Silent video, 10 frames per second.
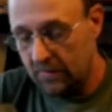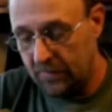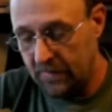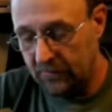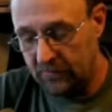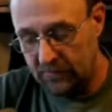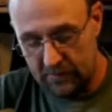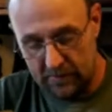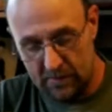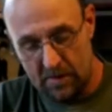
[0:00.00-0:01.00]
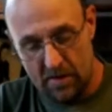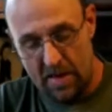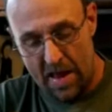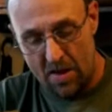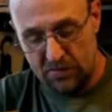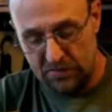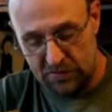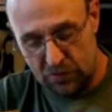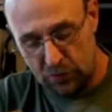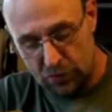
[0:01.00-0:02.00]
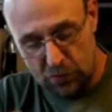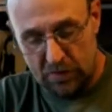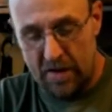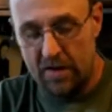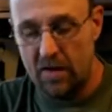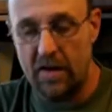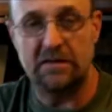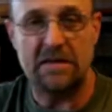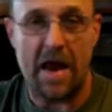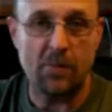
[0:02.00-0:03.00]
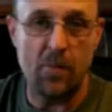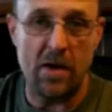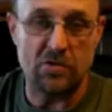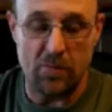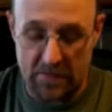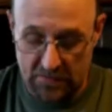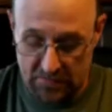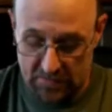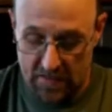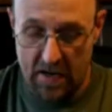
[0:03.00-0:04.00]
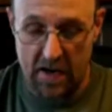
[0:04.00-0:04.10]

This allows you to get exact measurements,